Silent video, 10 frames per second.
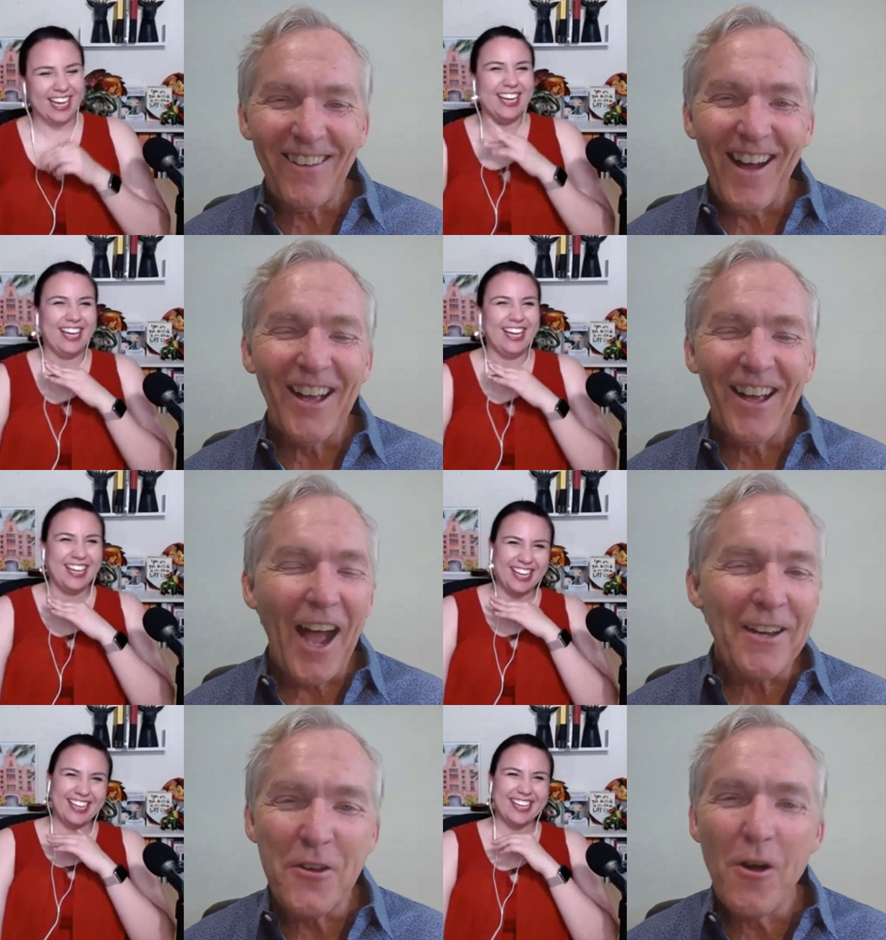Speaker 1: so
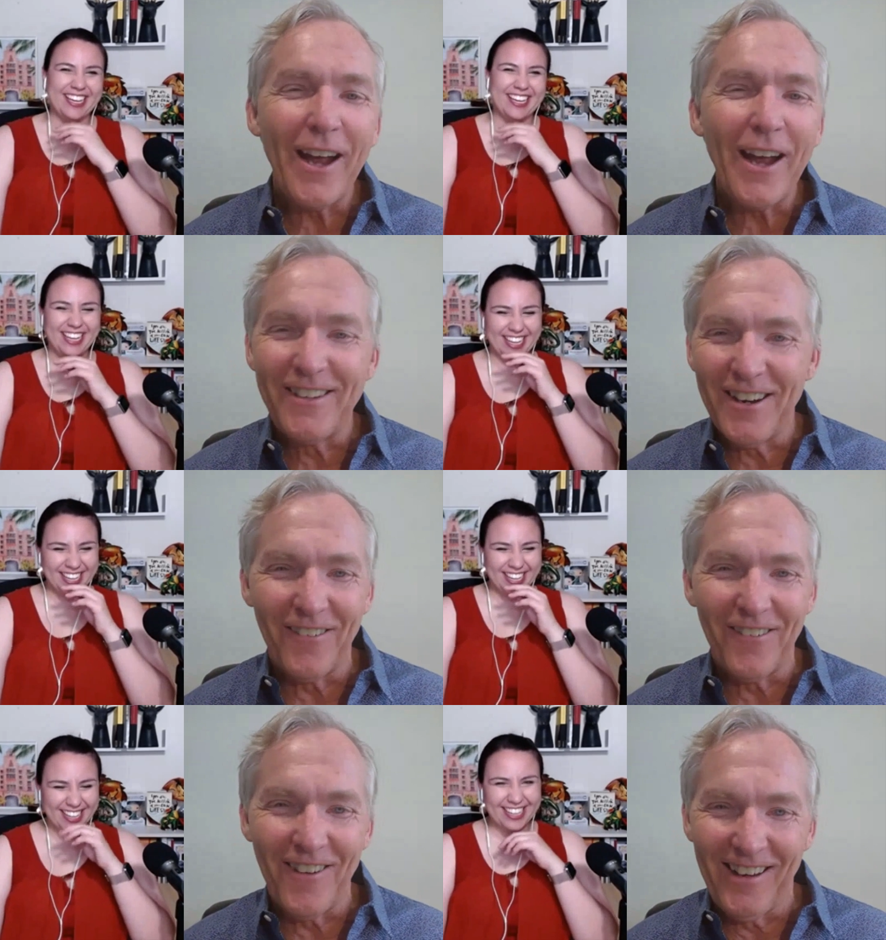I knew I'd done
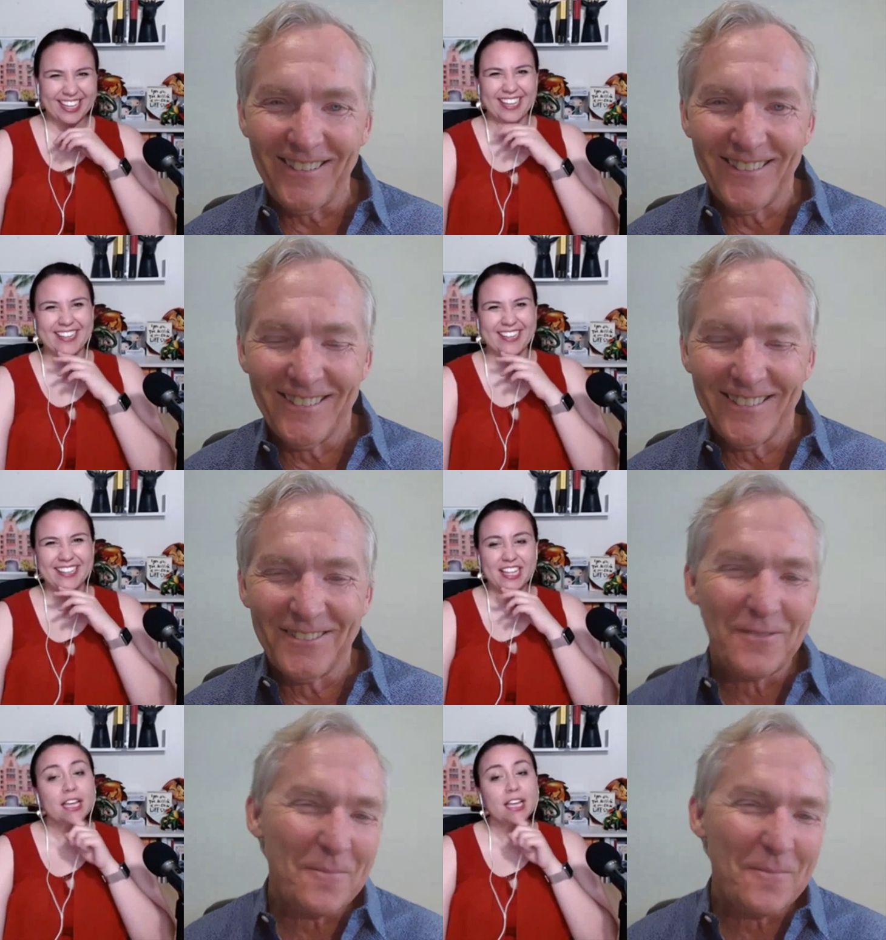it right.
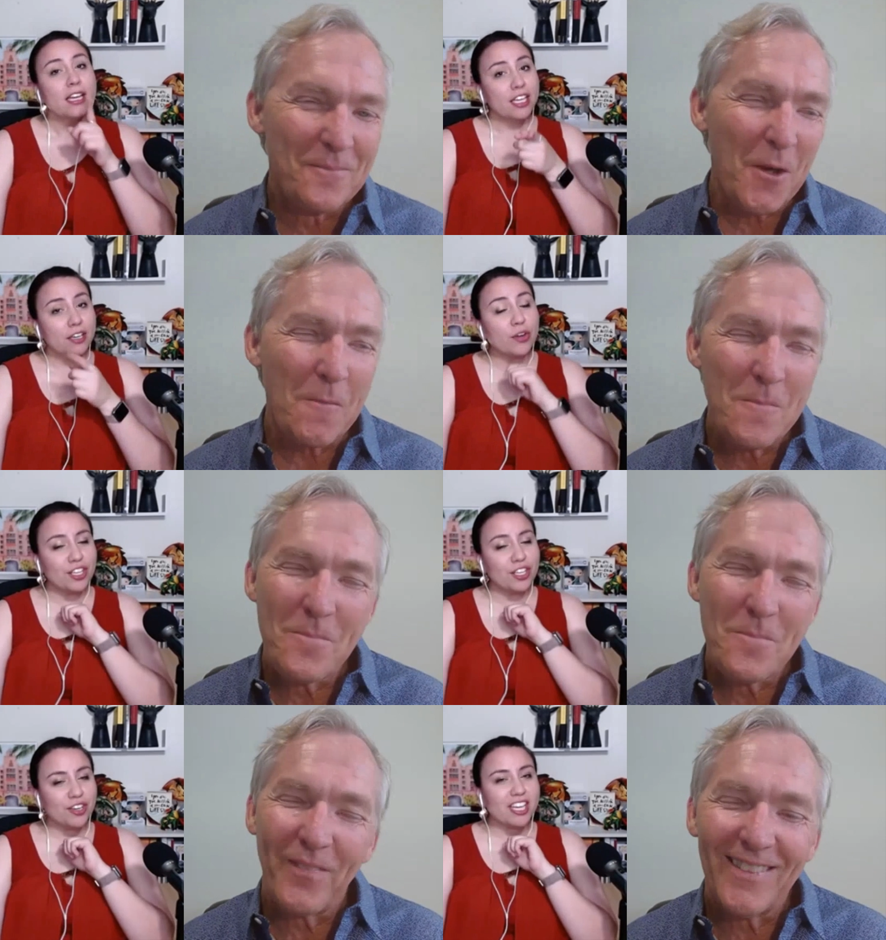
Speaker 2: So.
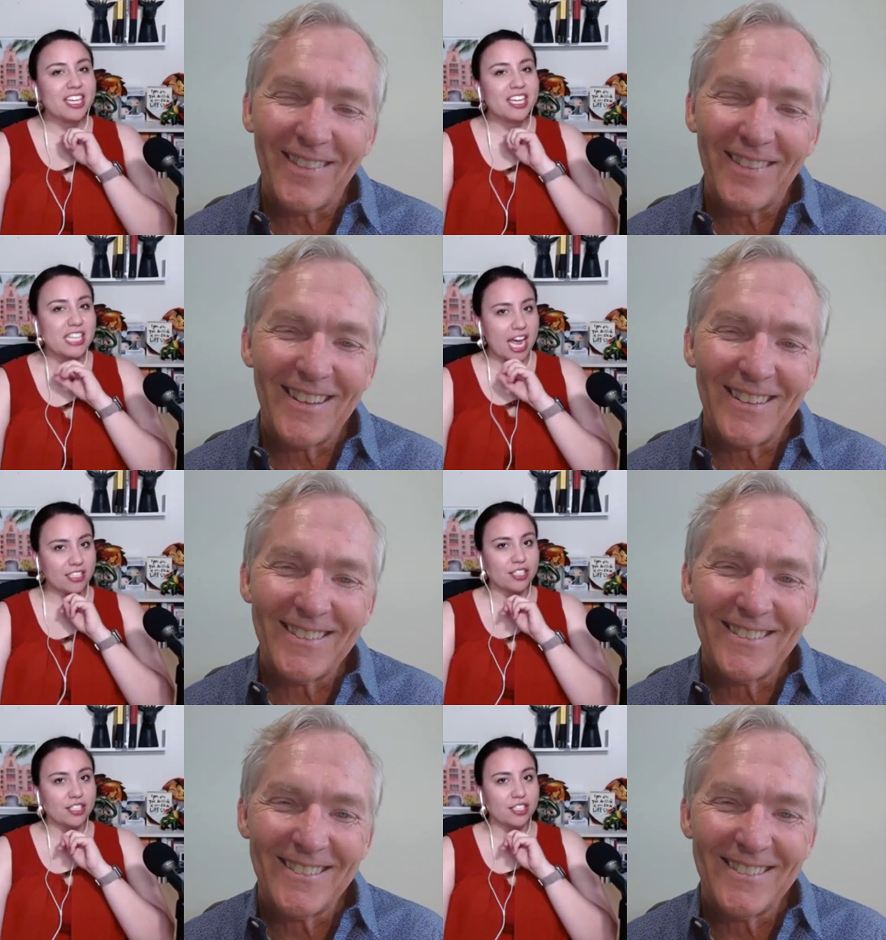When you can
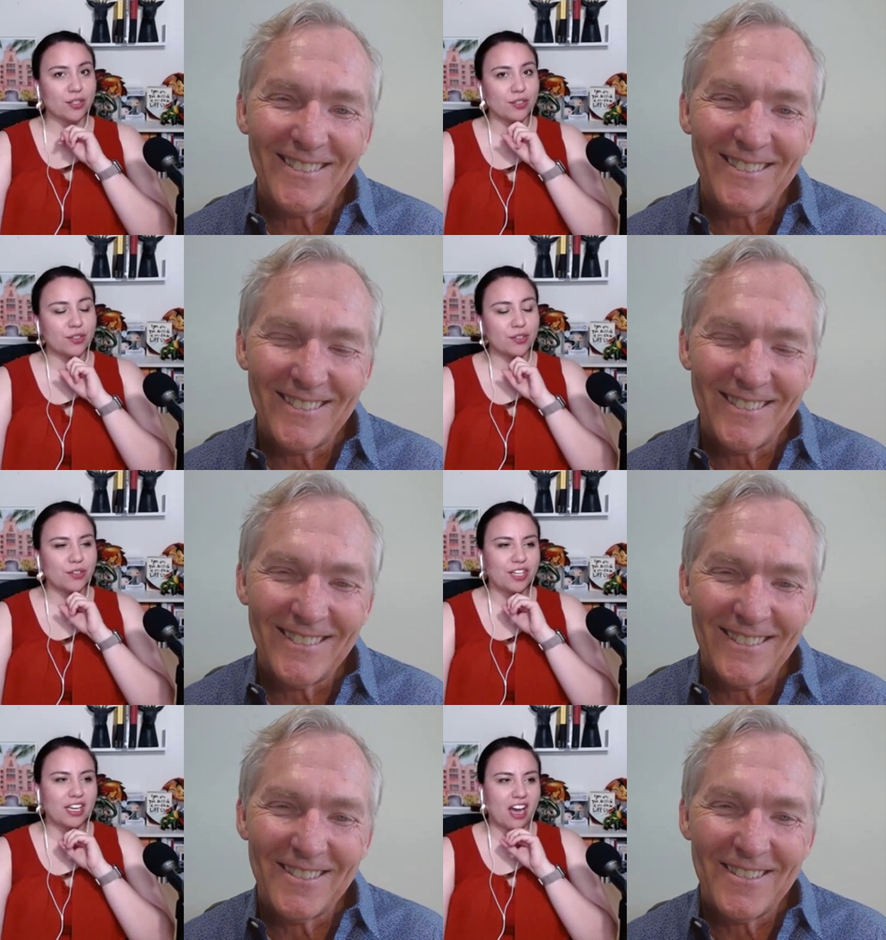connect to
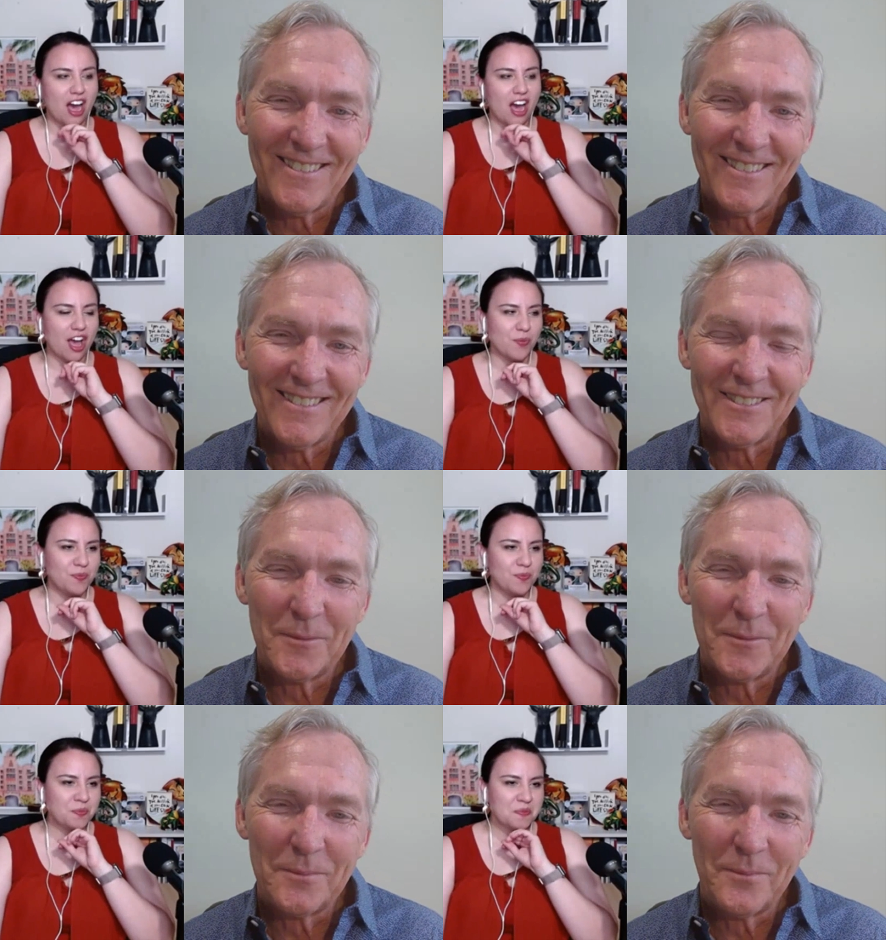
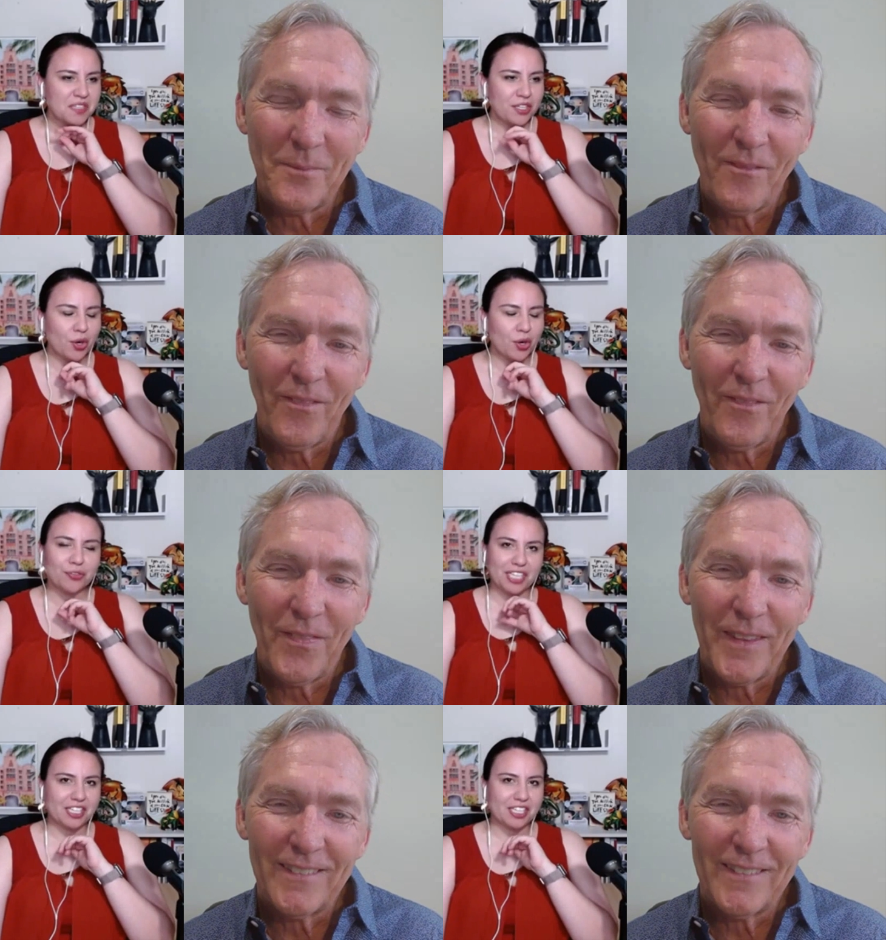um, your
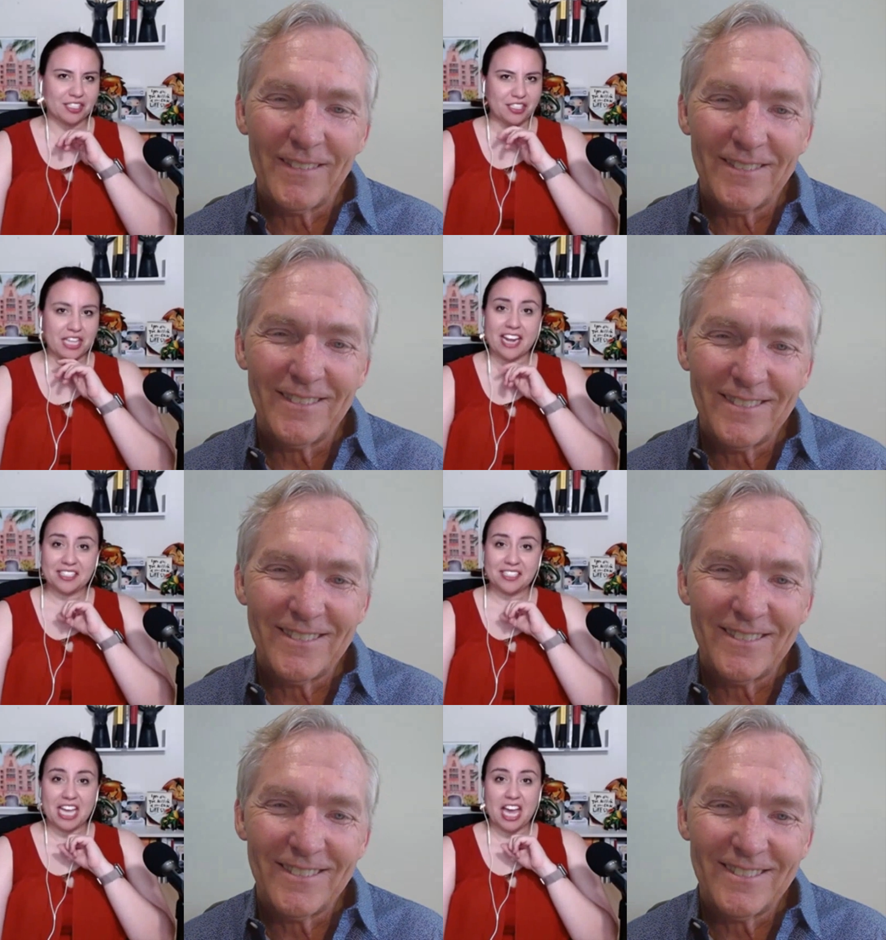readers to that
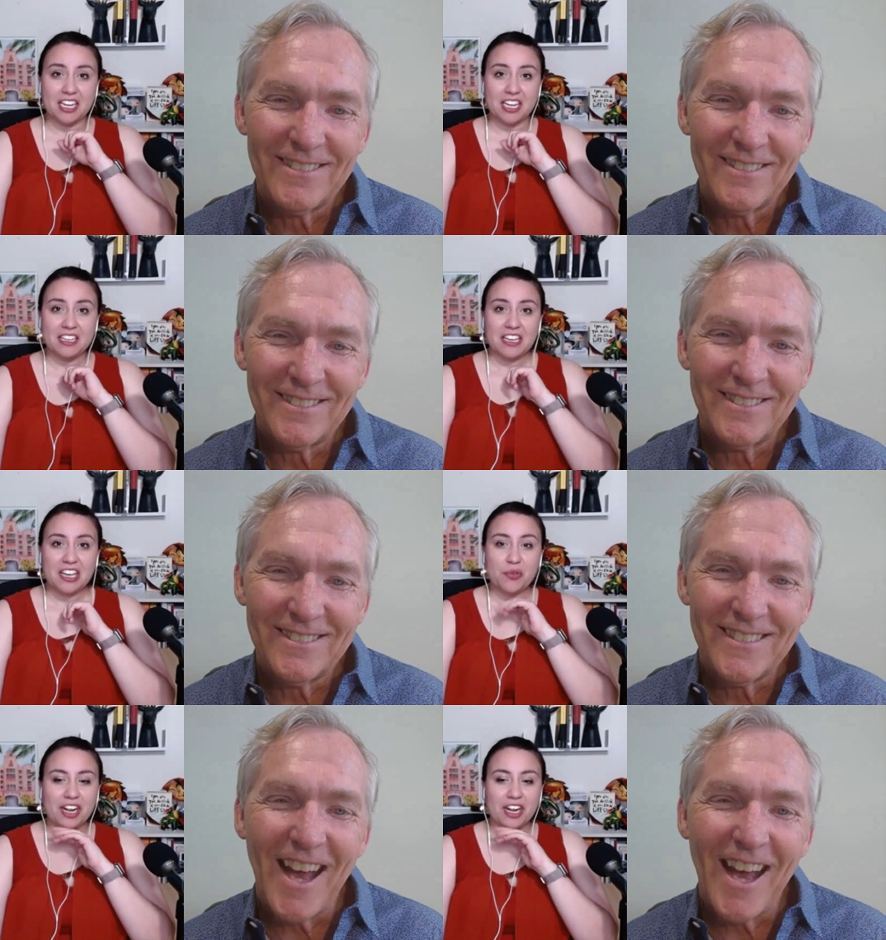extent,
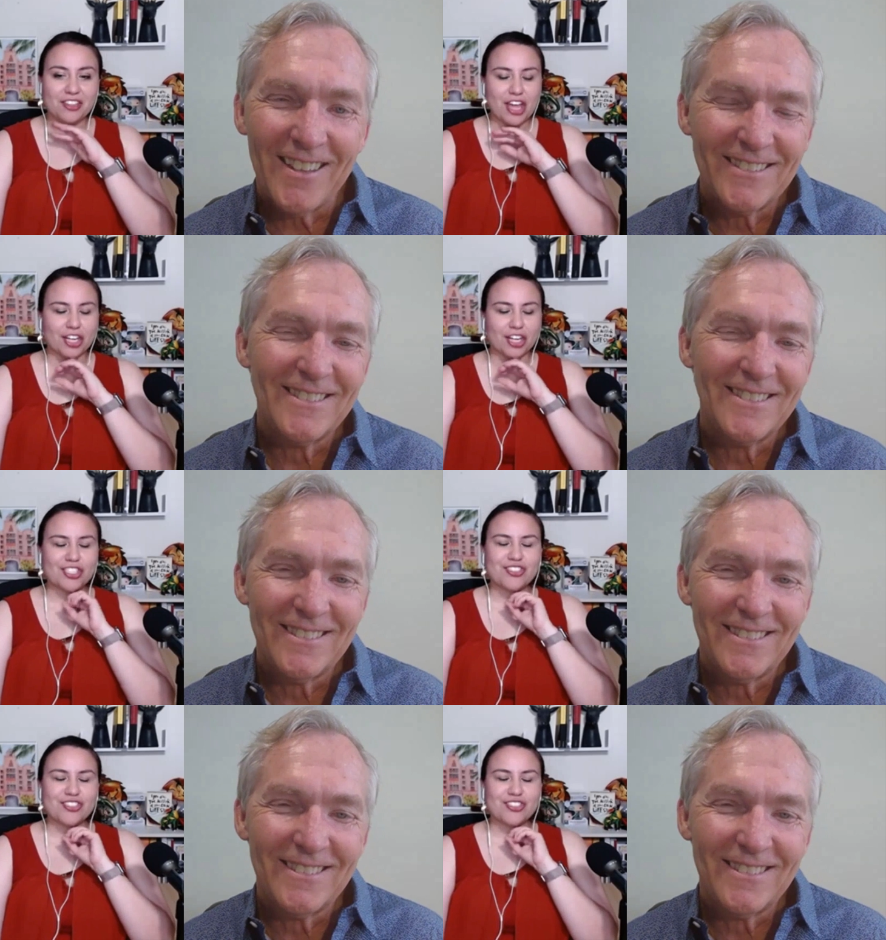where yeah. they are